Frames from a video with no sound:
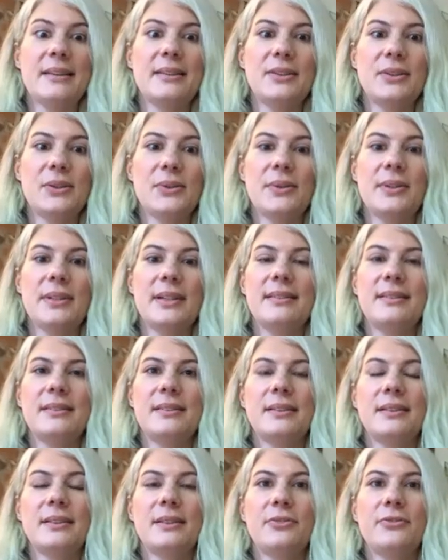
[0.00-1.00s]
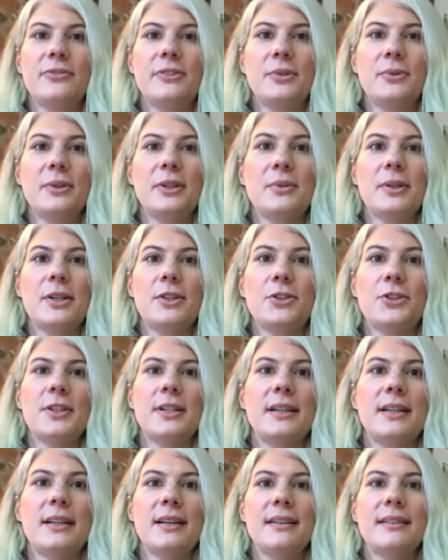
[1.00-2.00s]
so that's a frequent question
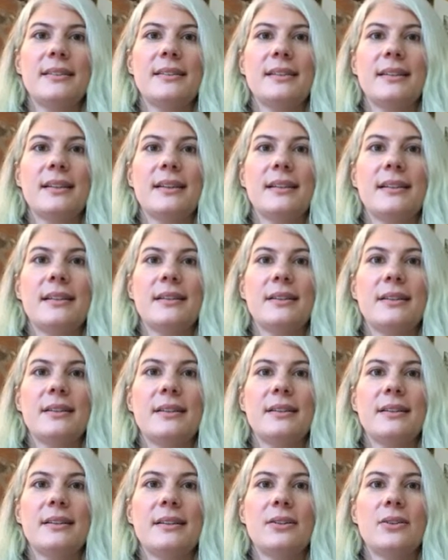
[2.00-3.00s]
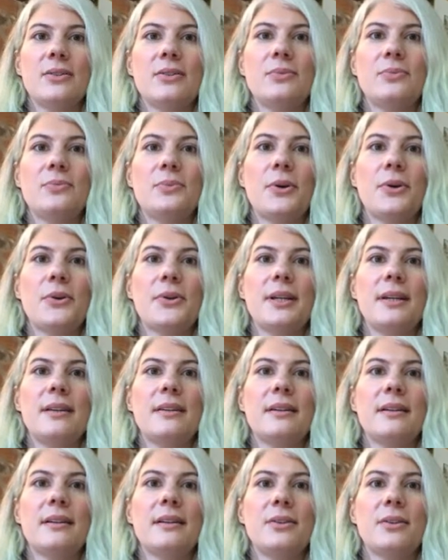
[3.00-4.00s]
I get, and lots of worry
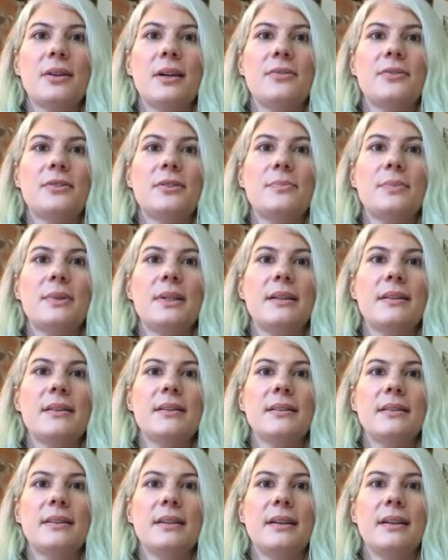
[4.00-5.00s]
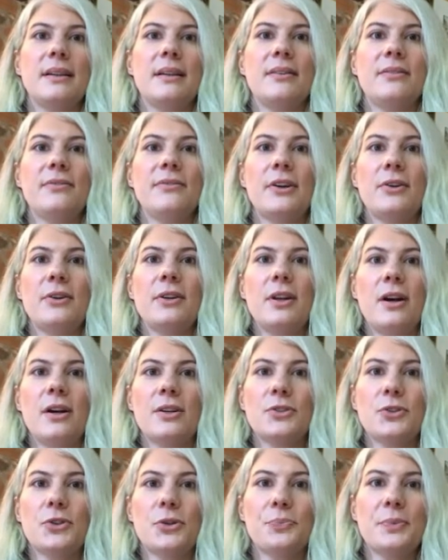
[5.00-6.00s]
that you have to be a very
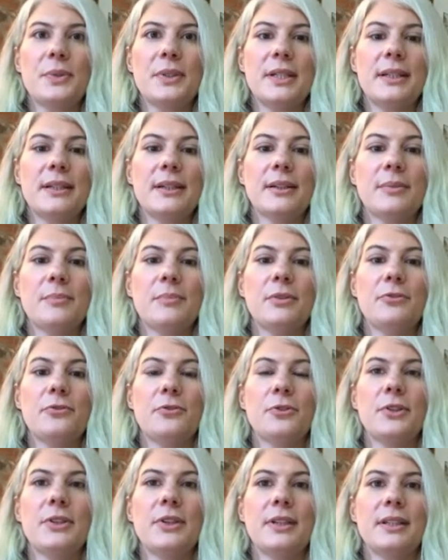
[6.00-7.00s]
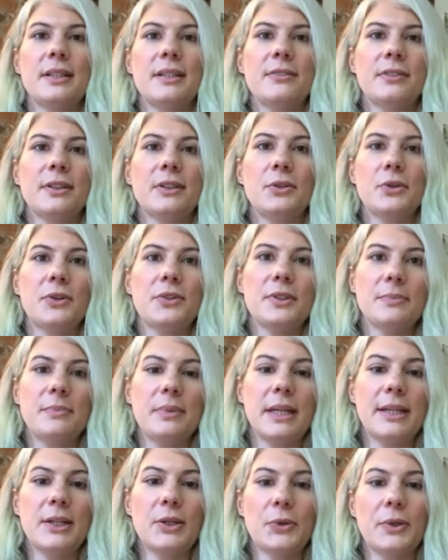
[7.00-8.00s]
large company before you can even
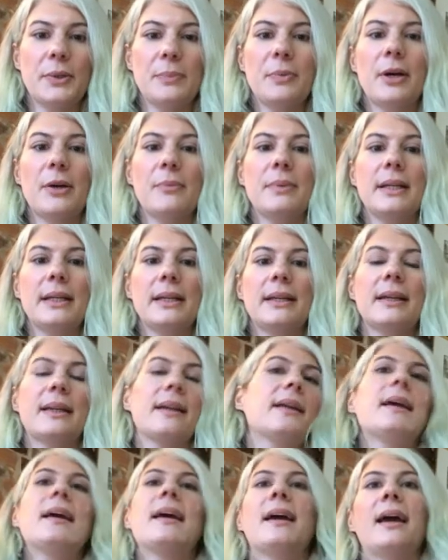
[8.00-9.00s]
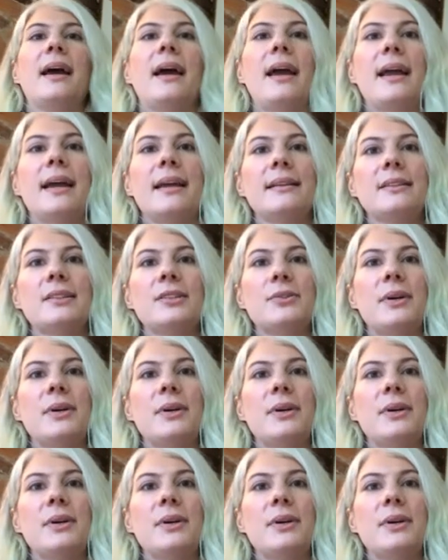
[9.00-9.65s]
contemplate going public. And so